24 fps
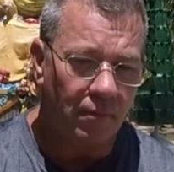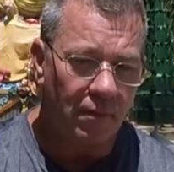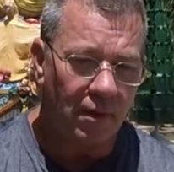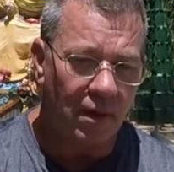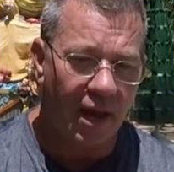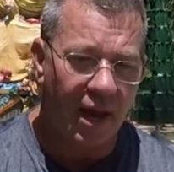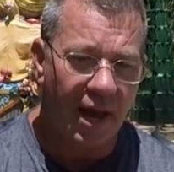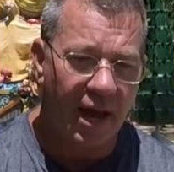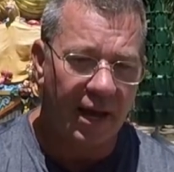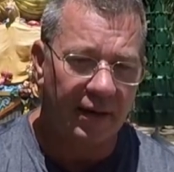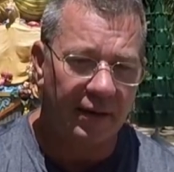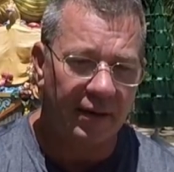
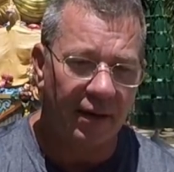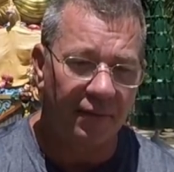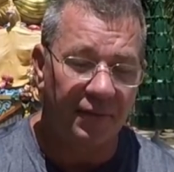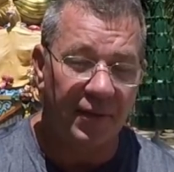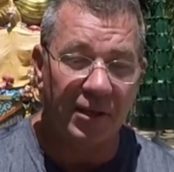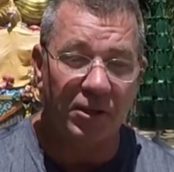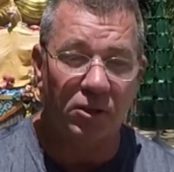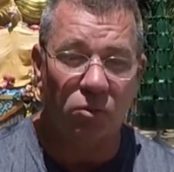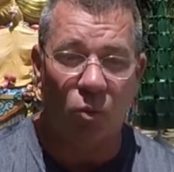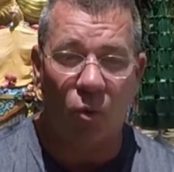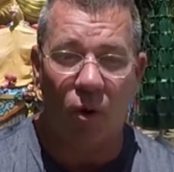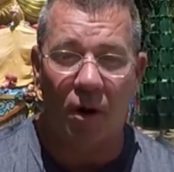And
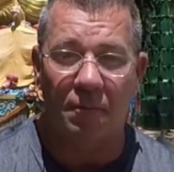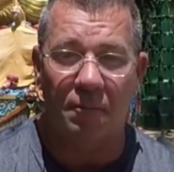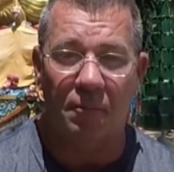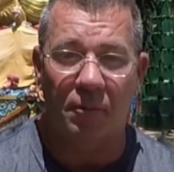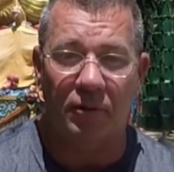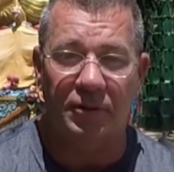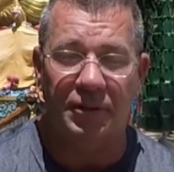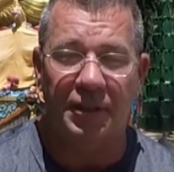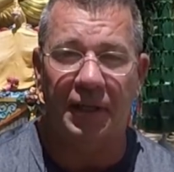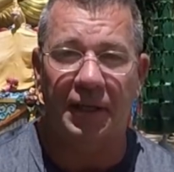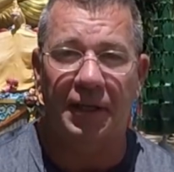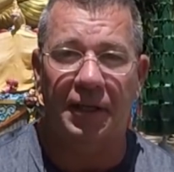this one
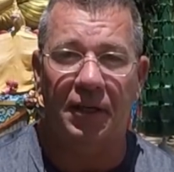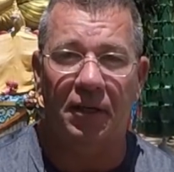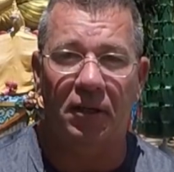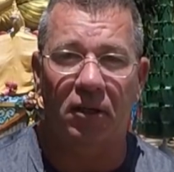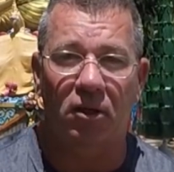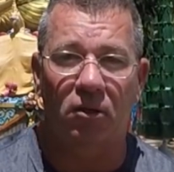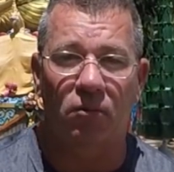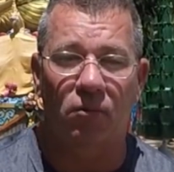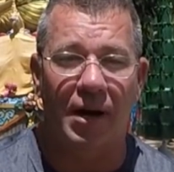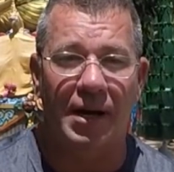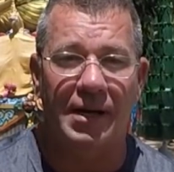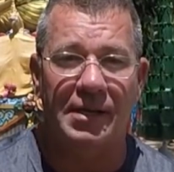
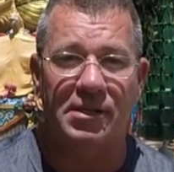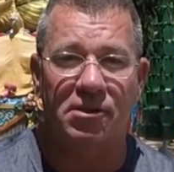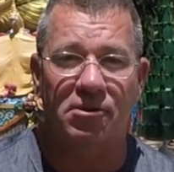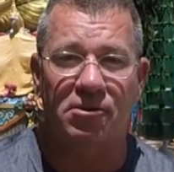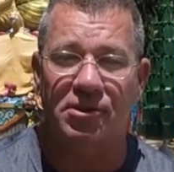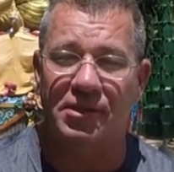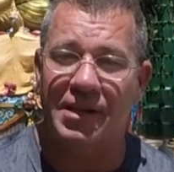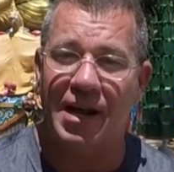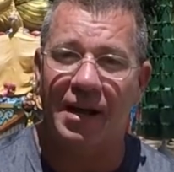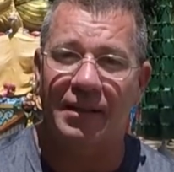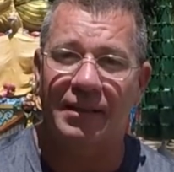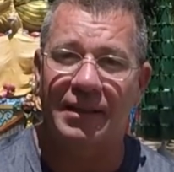particular razor is
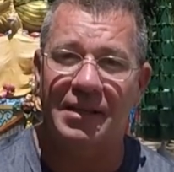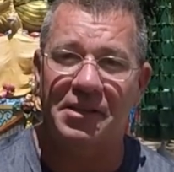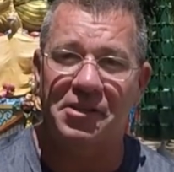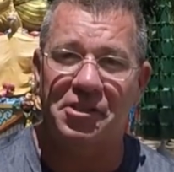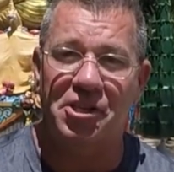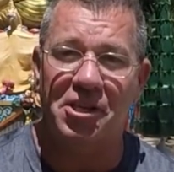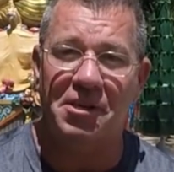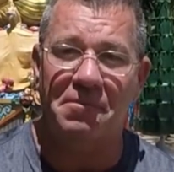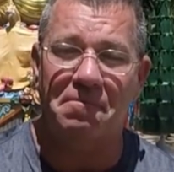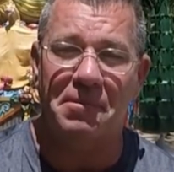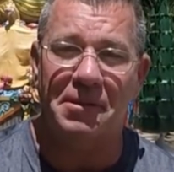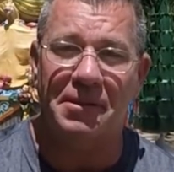not the
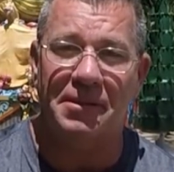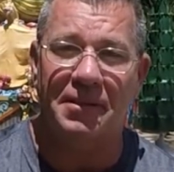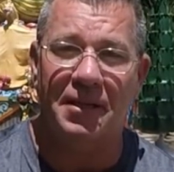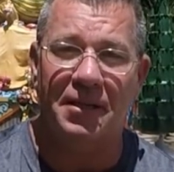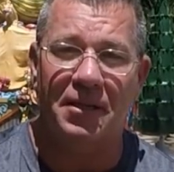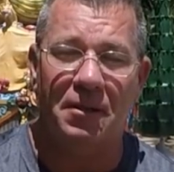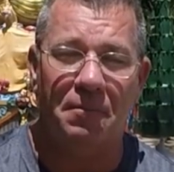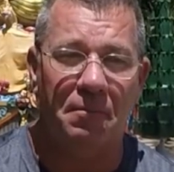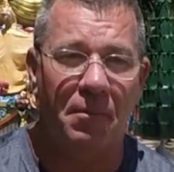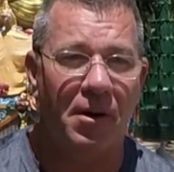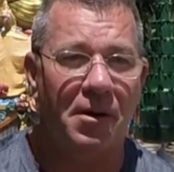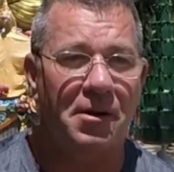cheapest in
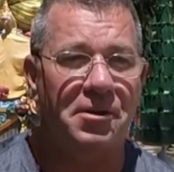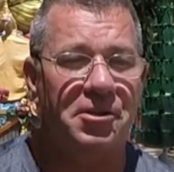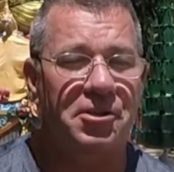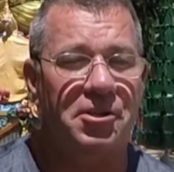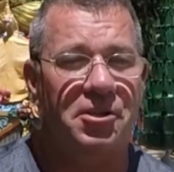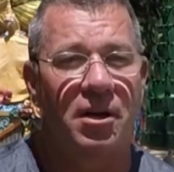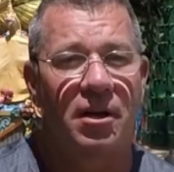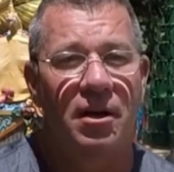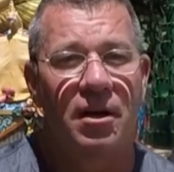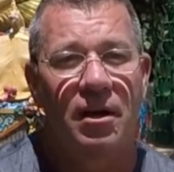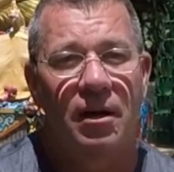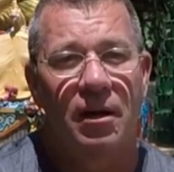the bunch,
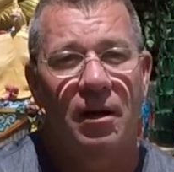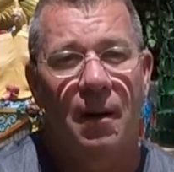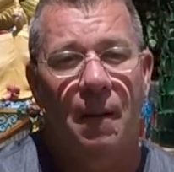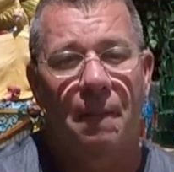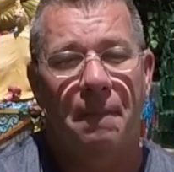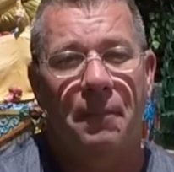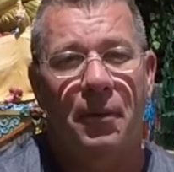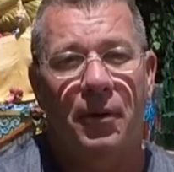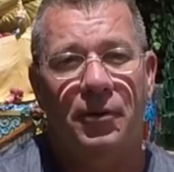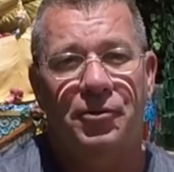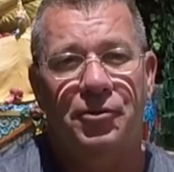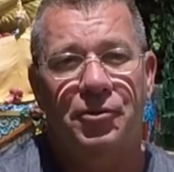
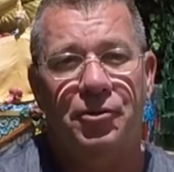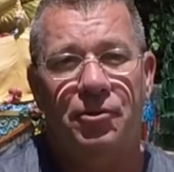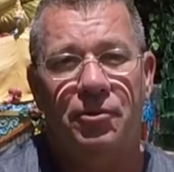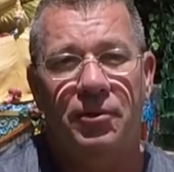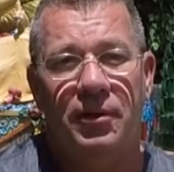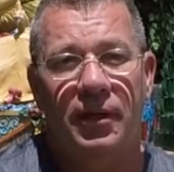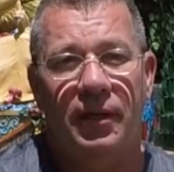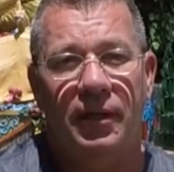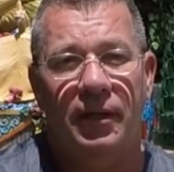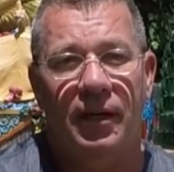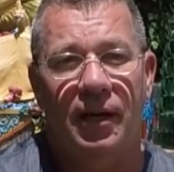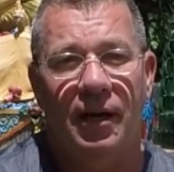but you
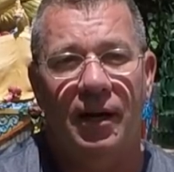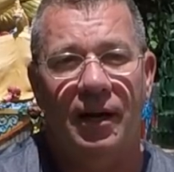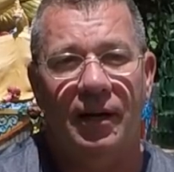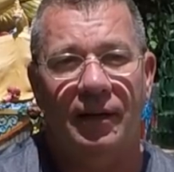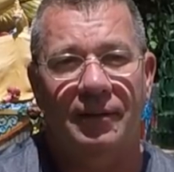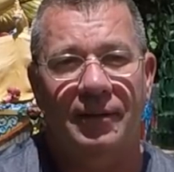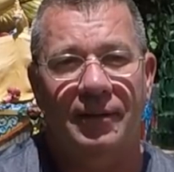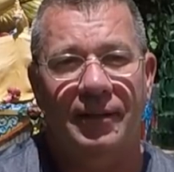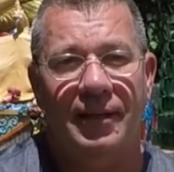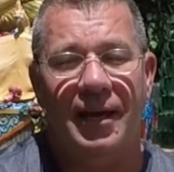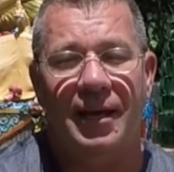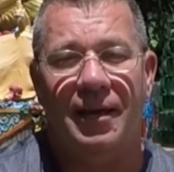can
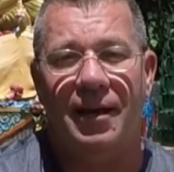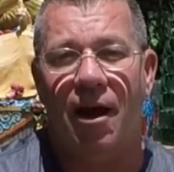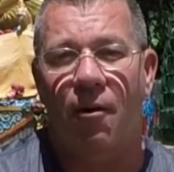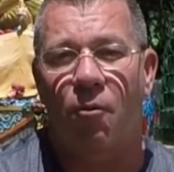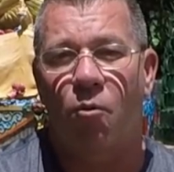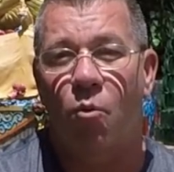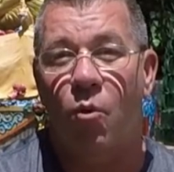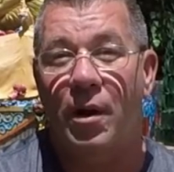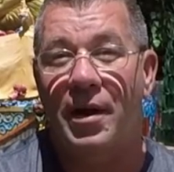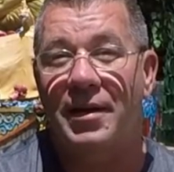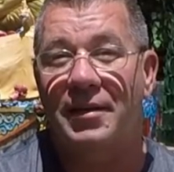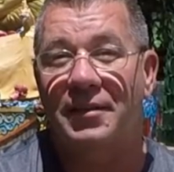get a
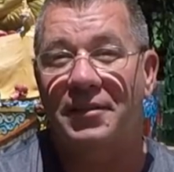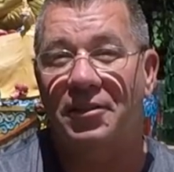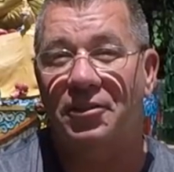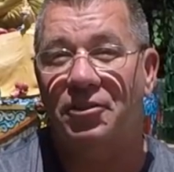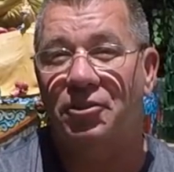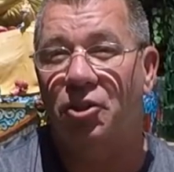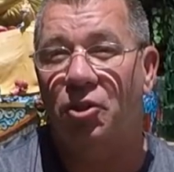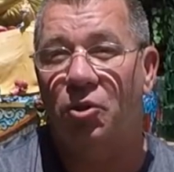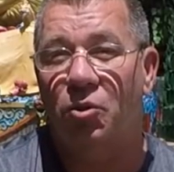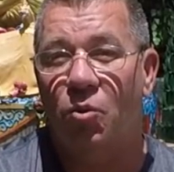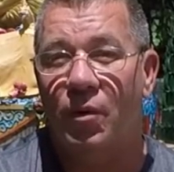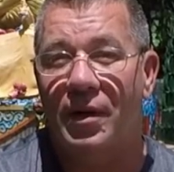week to
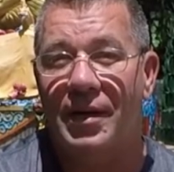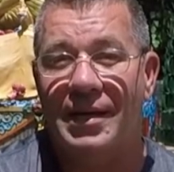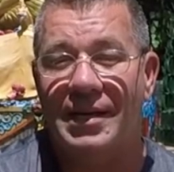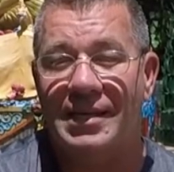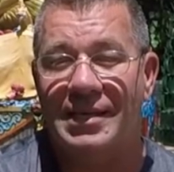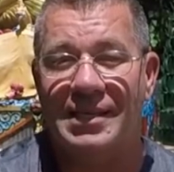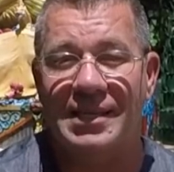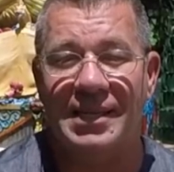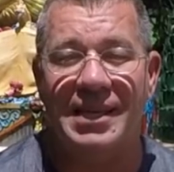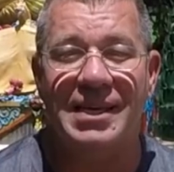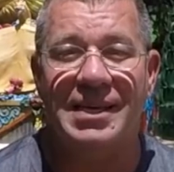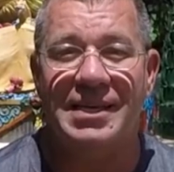2
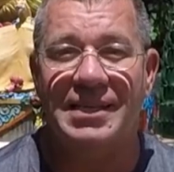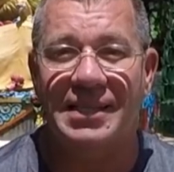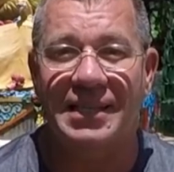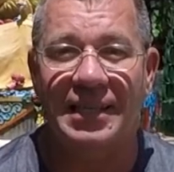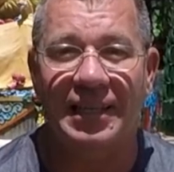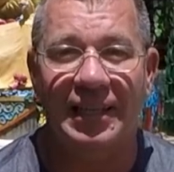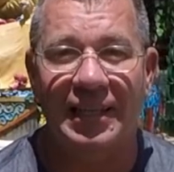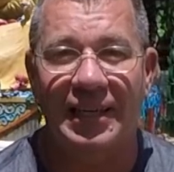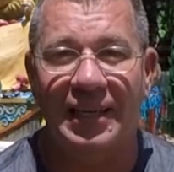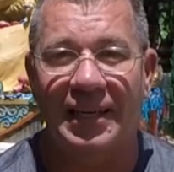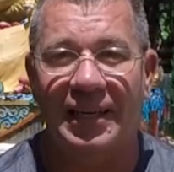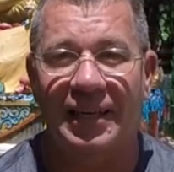weeks
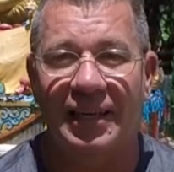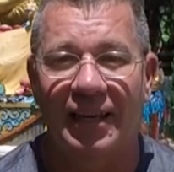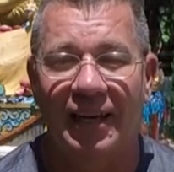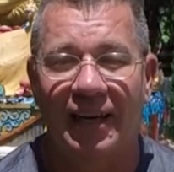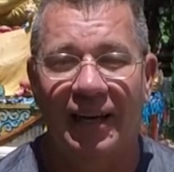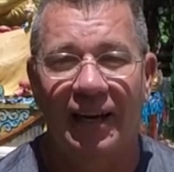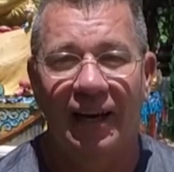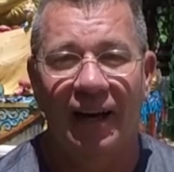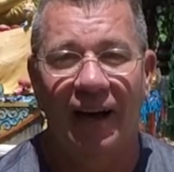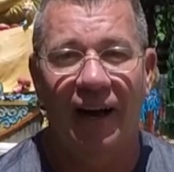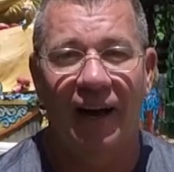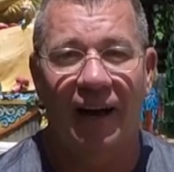easily
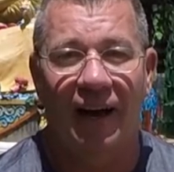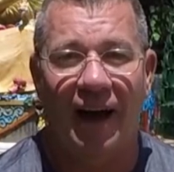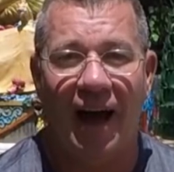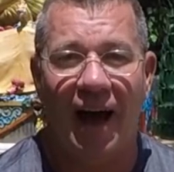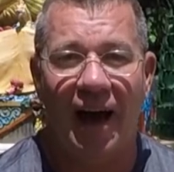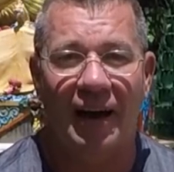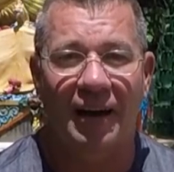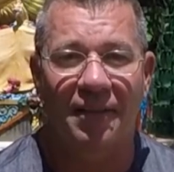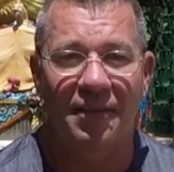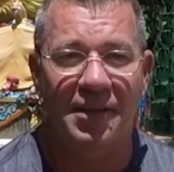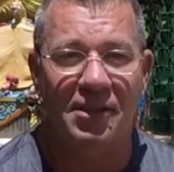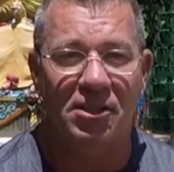
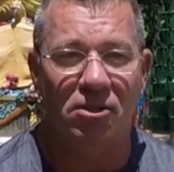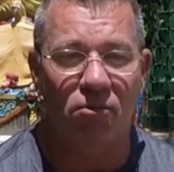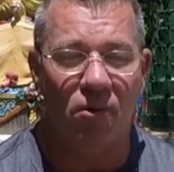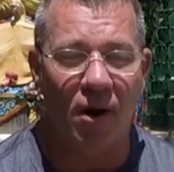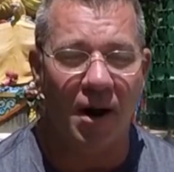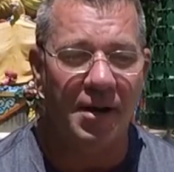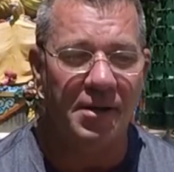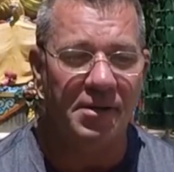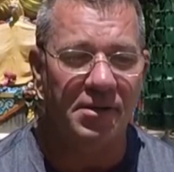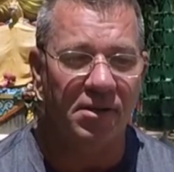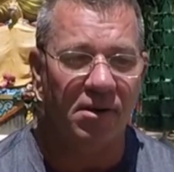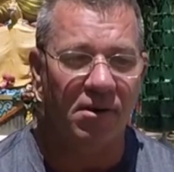out of this
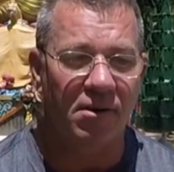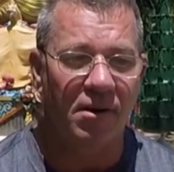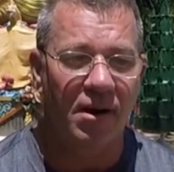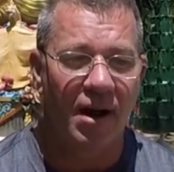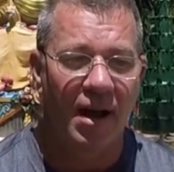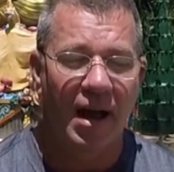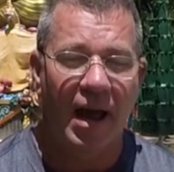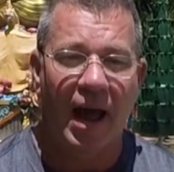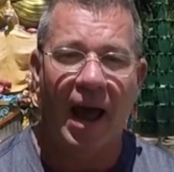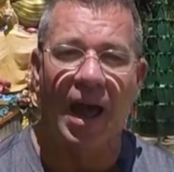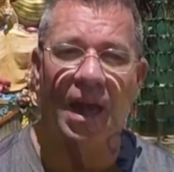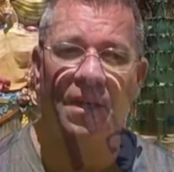razor.
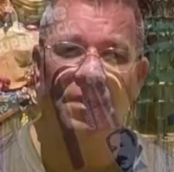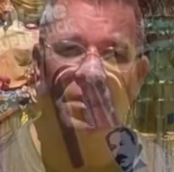And